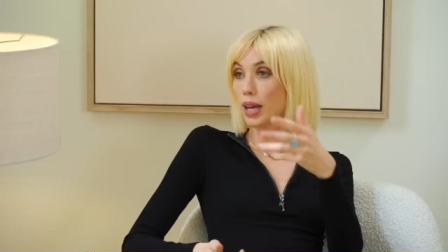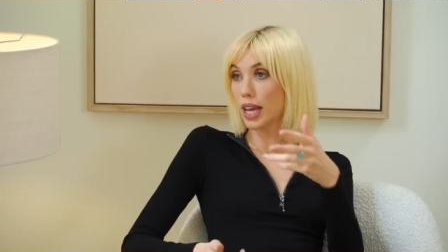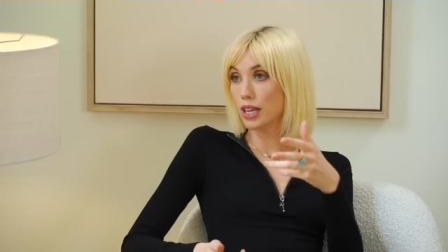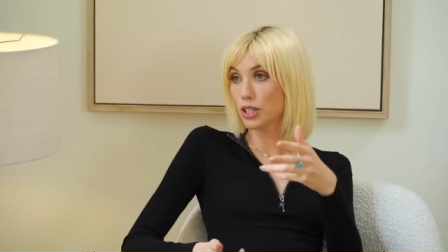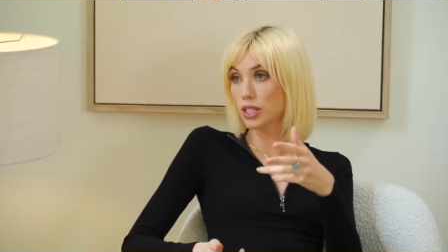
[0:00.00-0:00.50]
my
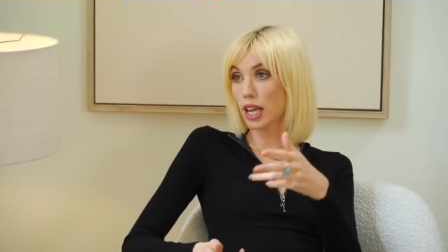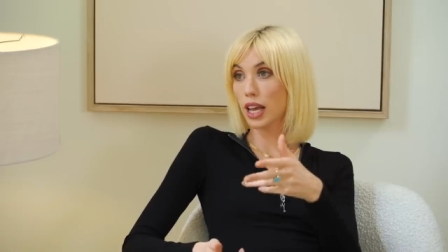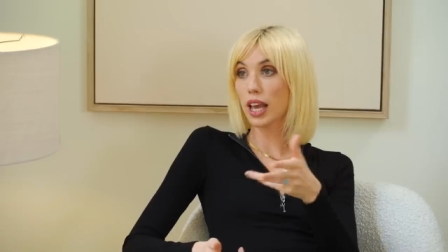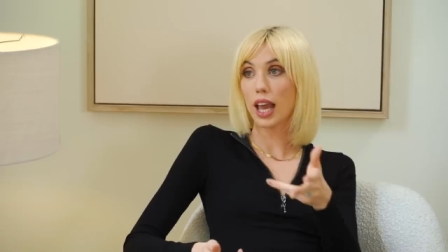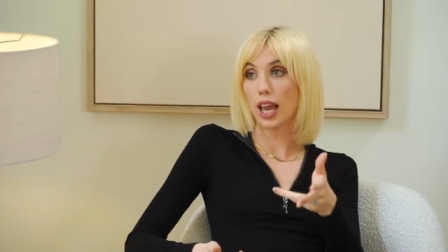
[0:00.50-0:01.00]
agent
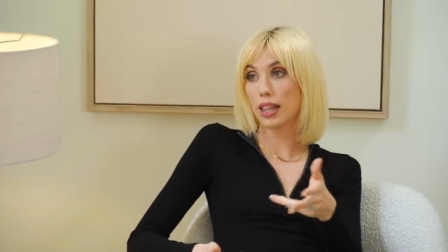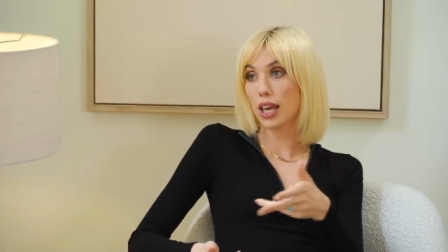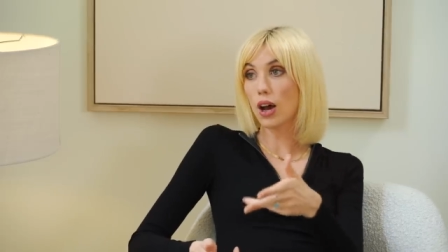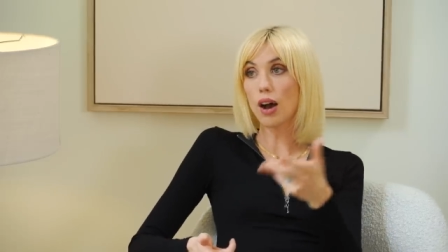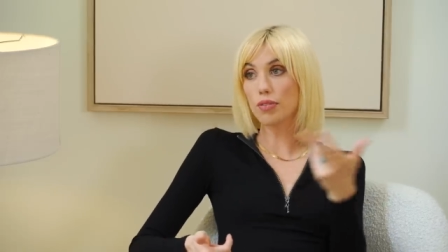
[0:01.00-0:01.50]
saying, "Hey,
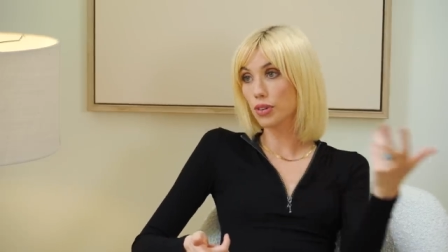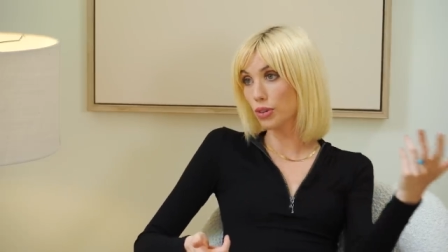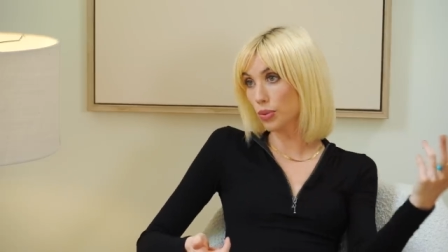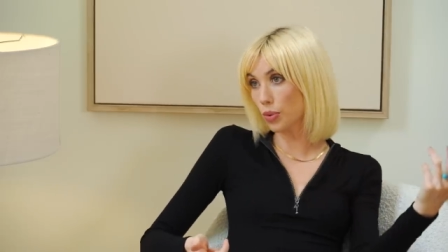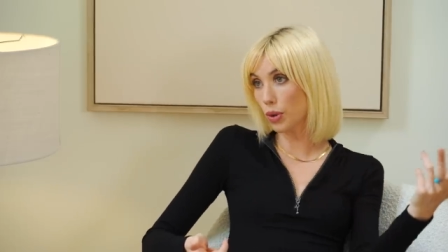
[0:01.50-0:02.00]
they
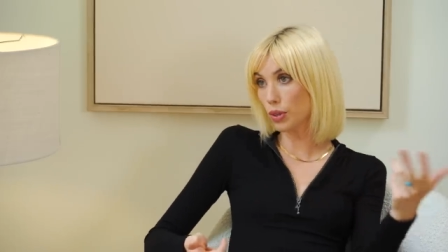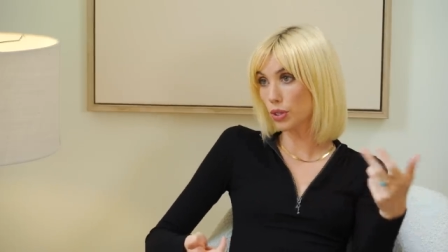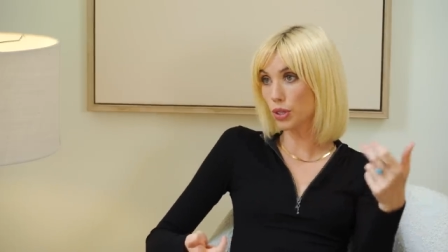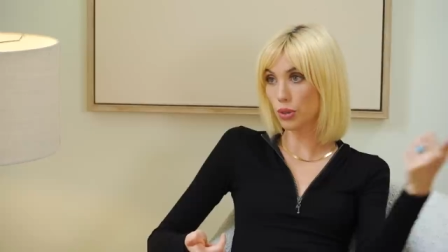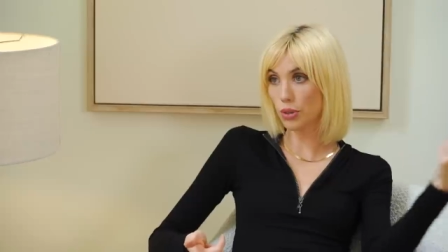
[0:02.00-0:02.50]
offered the role
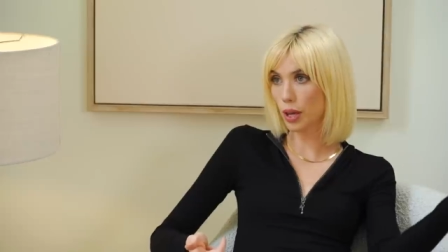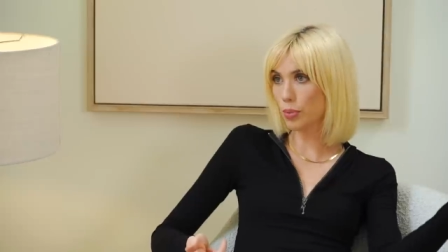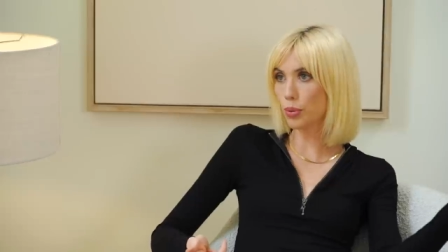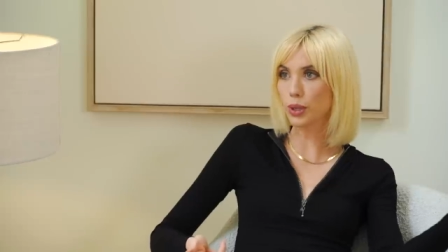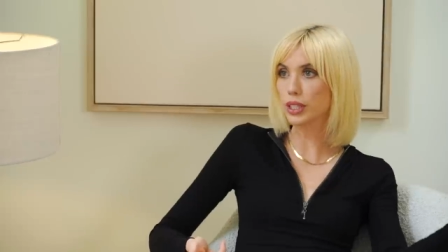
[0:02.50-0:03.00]
to
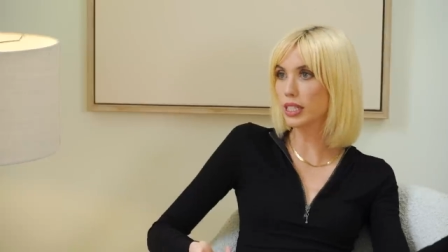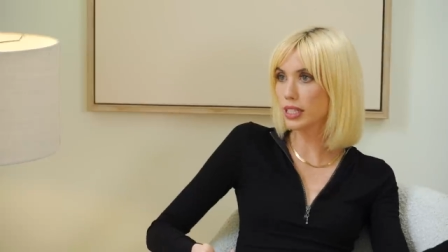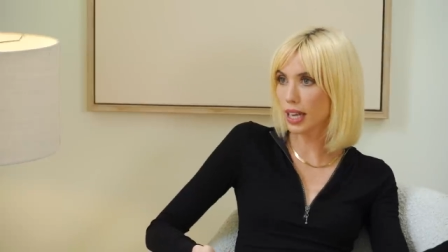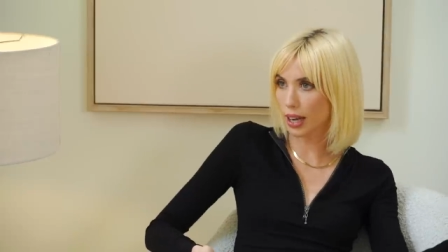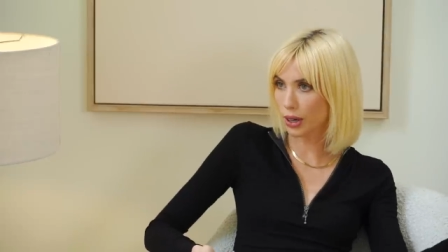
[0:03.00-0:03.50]
like Brooklyn
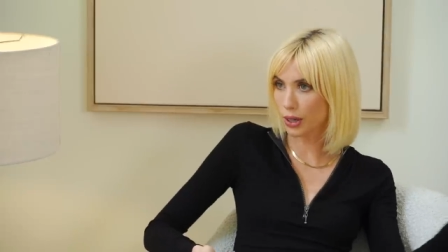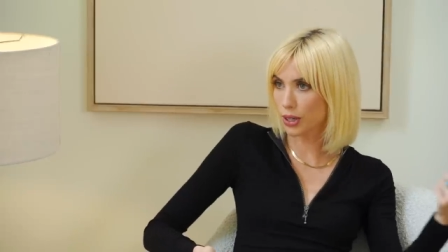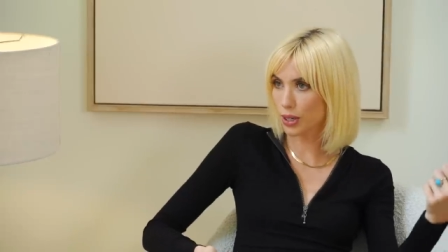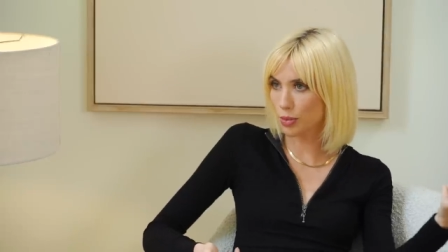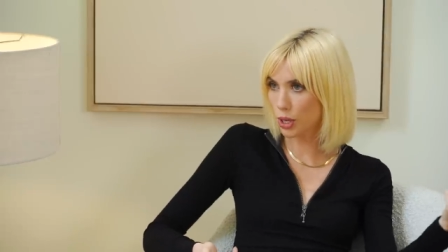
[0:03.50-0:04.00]
Decker or
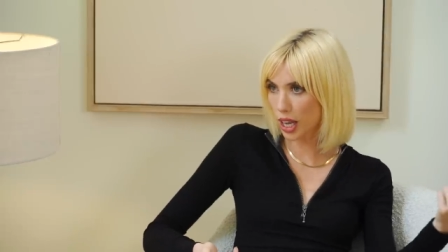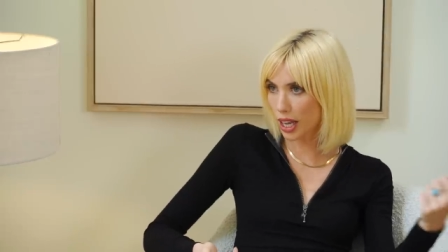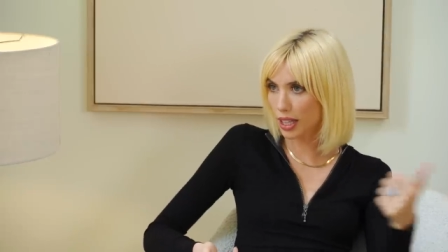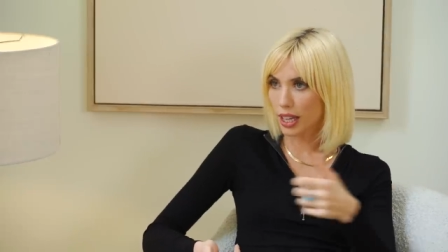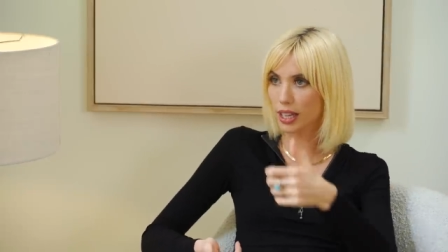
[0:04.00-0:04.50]
some
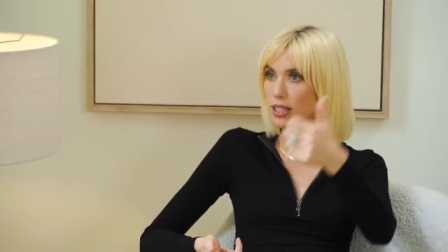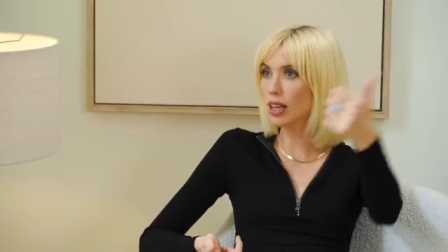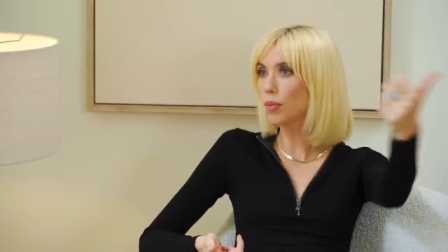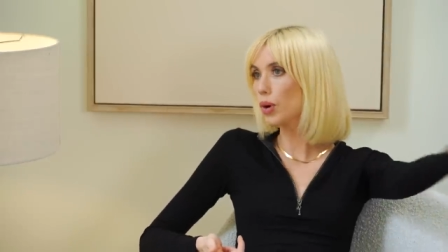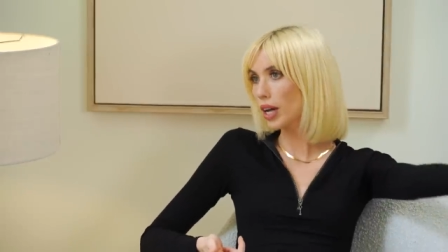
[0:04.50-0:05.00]
shit, like
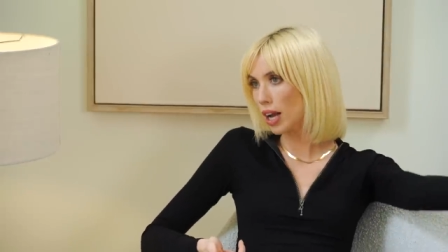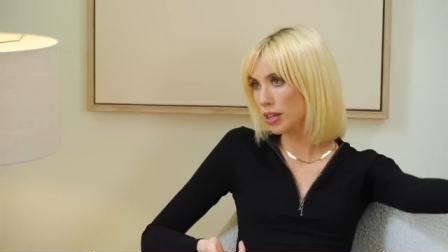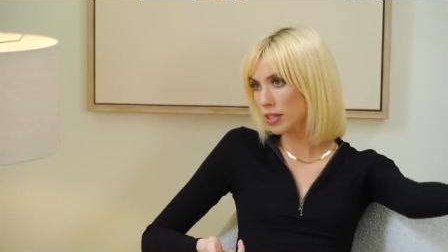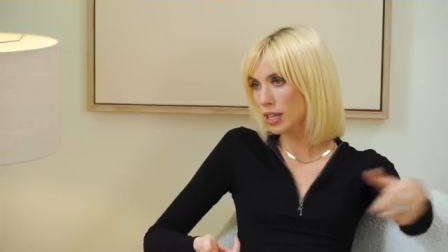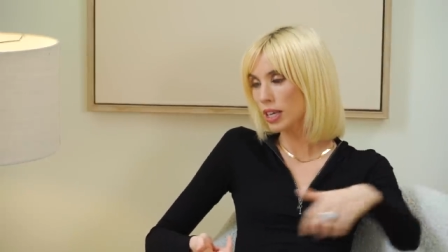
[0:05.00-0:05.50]
someone
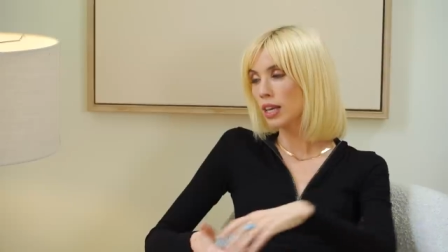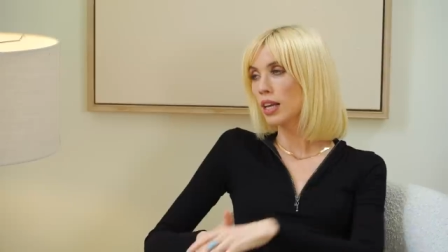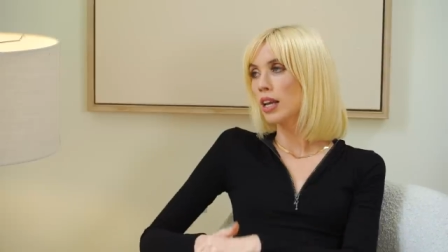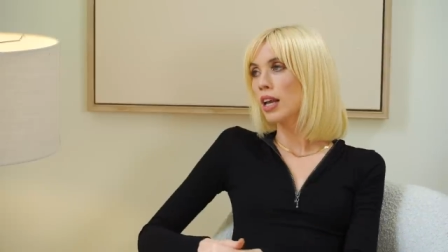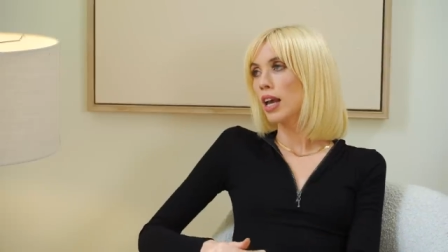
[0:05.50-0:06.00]
else." Mm.